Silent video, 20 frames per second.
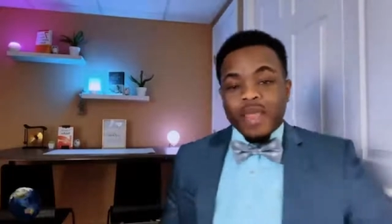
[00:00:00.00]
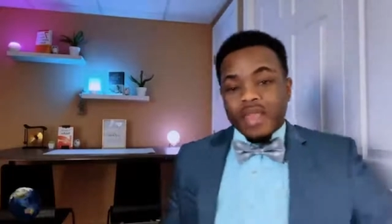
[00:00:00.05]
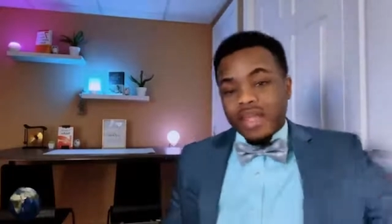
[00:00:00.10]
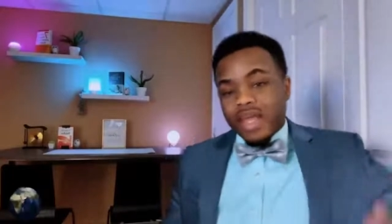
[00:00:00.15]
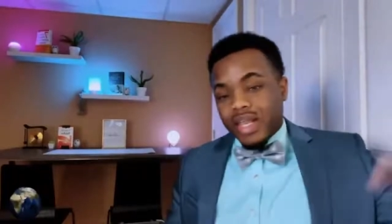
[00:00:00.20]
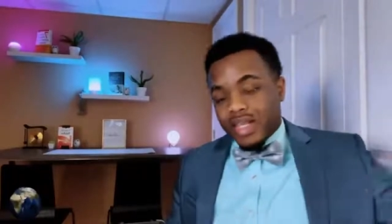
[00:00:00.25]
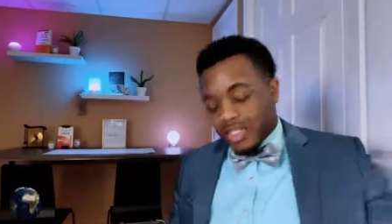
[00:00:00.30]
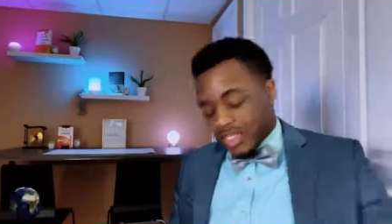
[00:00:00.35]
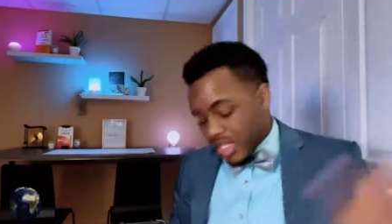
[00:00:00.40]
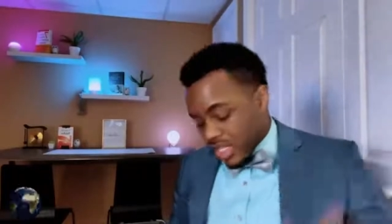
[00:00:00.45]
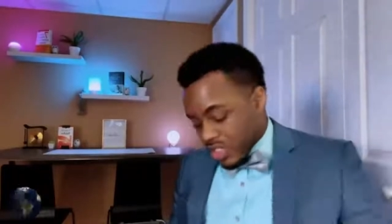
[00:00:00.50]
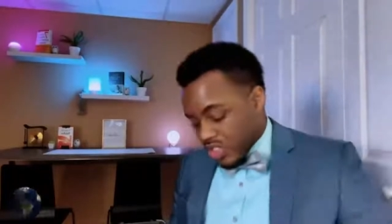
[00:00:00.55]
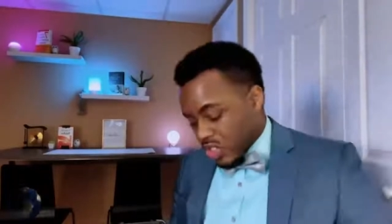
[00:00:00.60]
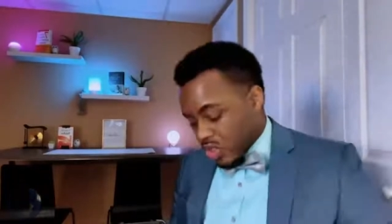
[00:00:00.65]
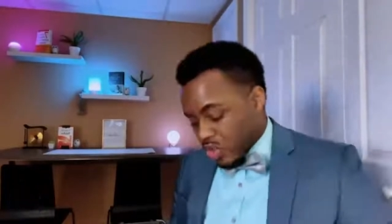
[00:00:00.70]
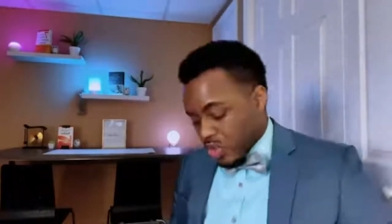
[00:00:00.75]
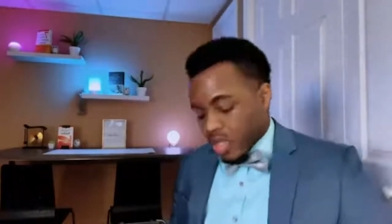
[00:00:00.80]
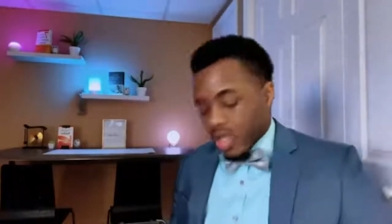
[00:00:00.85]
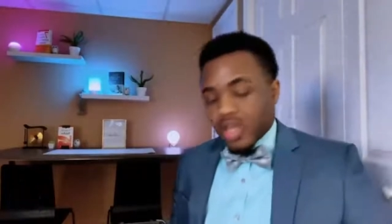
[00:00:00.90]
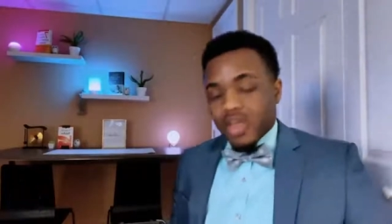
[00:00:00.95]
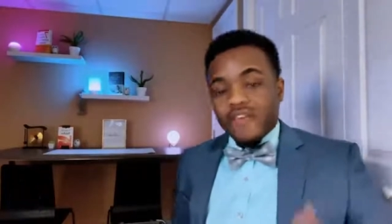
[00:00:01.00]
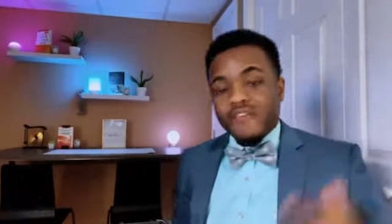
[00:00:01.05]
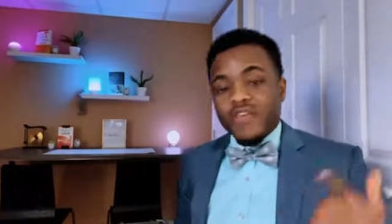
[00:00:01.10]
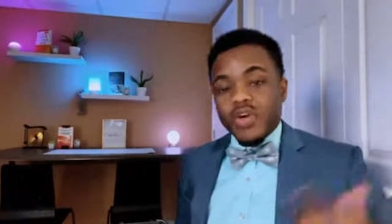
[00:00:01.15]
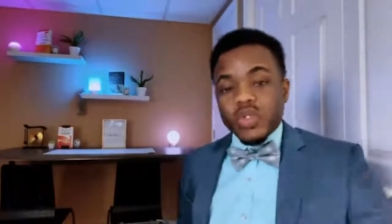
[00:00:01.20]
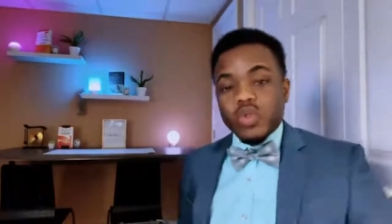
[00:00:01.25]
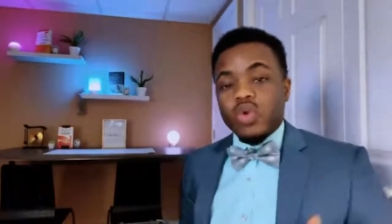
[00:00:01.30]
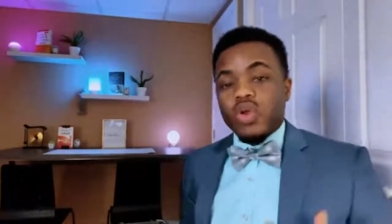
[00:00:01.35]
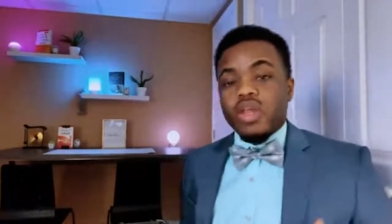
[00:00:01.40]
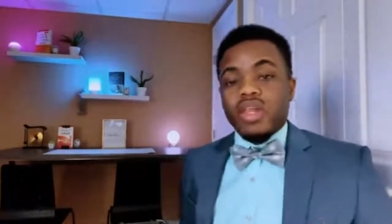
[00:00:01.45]
Now let's get to it.
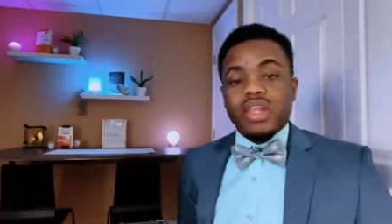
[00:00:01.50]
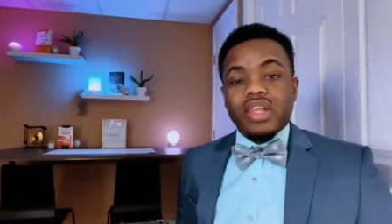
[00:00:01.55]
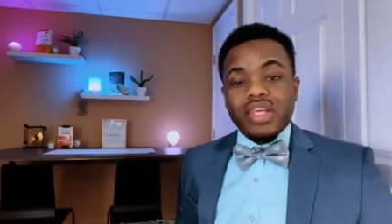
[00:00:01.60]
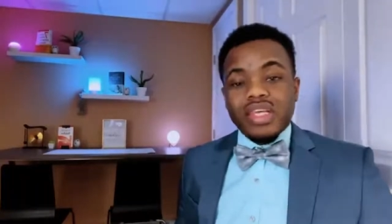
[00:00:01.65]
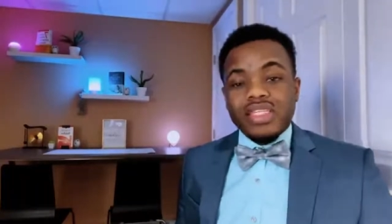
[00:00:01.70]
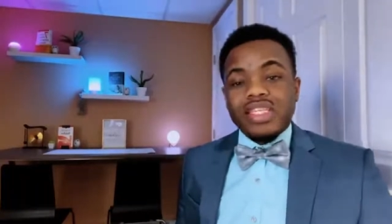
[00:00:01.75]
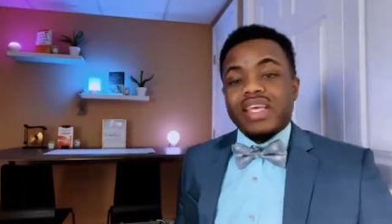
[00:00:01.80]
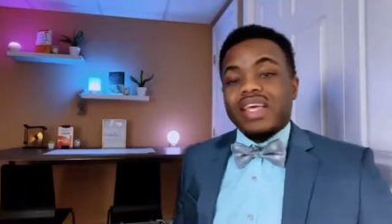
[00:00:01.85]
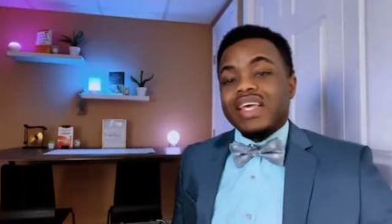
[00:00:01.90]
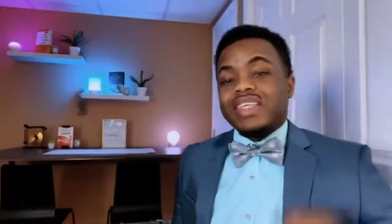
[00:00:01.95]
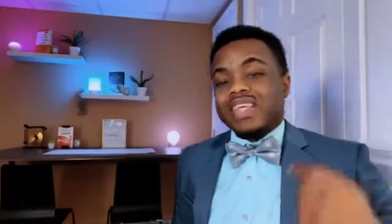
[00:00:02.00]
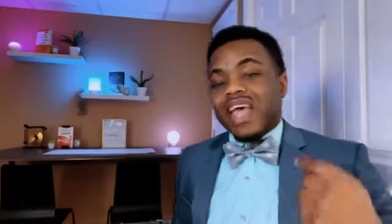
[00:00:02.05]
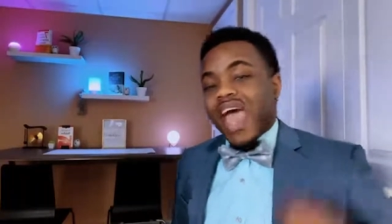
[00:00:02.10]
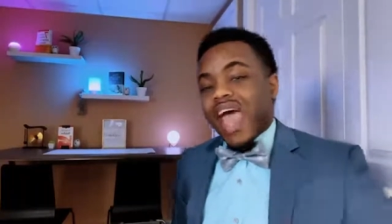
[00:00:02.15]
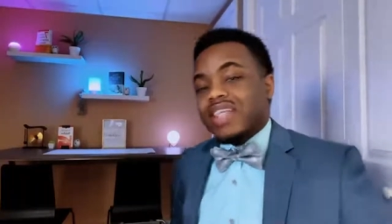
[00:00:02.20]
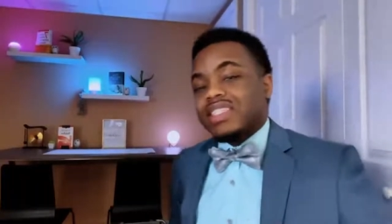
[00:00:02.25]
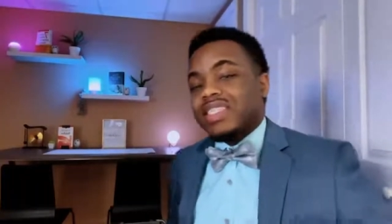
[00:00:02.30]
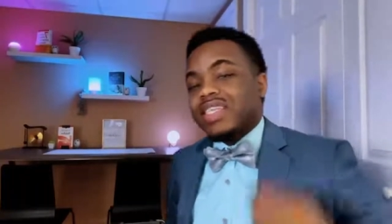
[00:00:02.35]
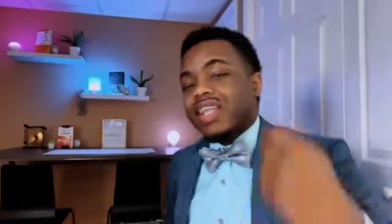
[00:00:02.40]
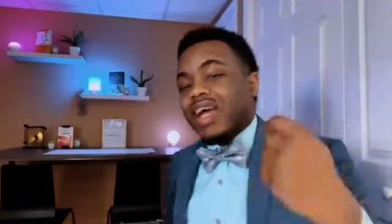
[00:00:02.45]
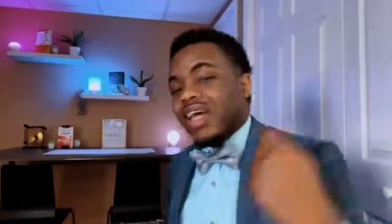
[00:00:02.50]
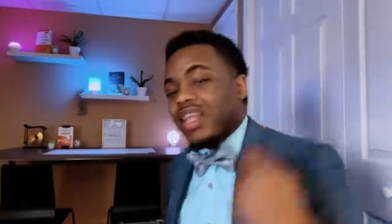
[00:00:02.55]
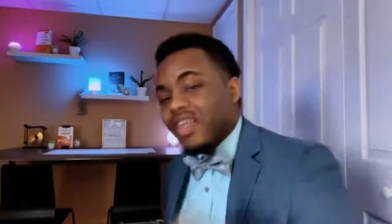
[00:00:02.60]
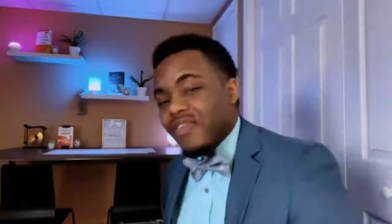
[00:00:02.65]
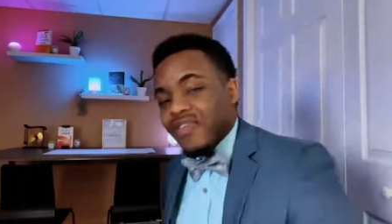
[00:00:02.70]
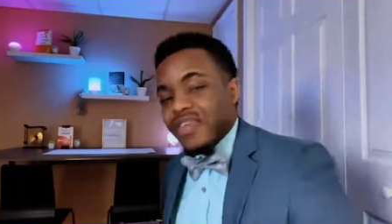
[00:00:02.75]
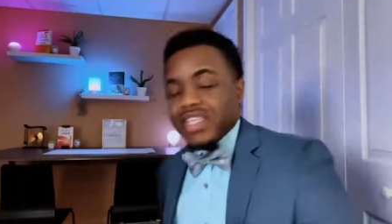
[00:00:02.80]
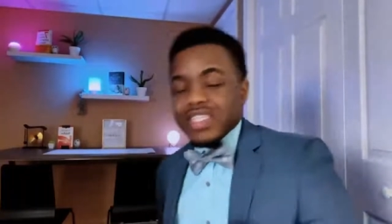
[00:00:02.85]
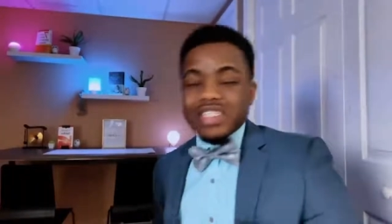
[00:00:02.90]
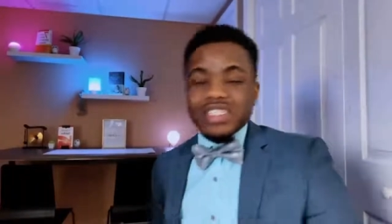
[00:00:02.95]
First one on the list is actually not
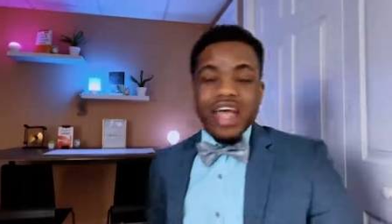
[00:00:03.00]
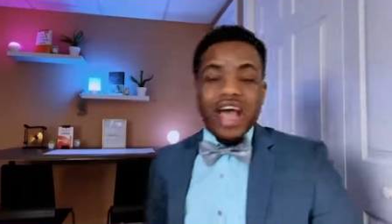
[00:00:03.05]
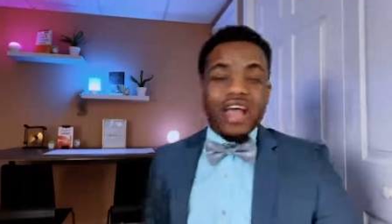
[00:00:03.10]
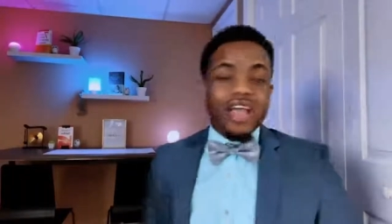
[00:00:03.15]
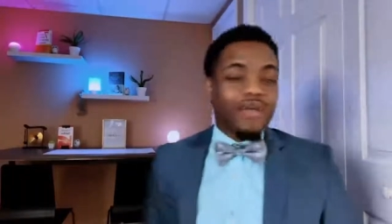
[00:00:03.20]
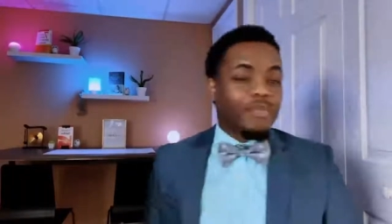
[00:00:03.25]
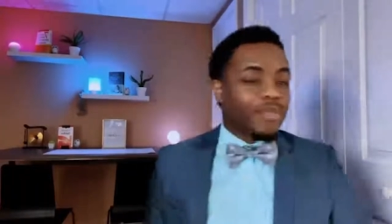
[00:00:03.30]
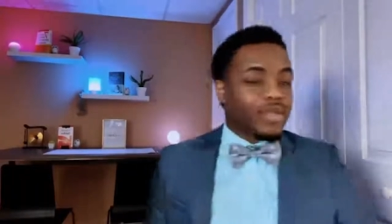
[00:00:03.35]
even a stock,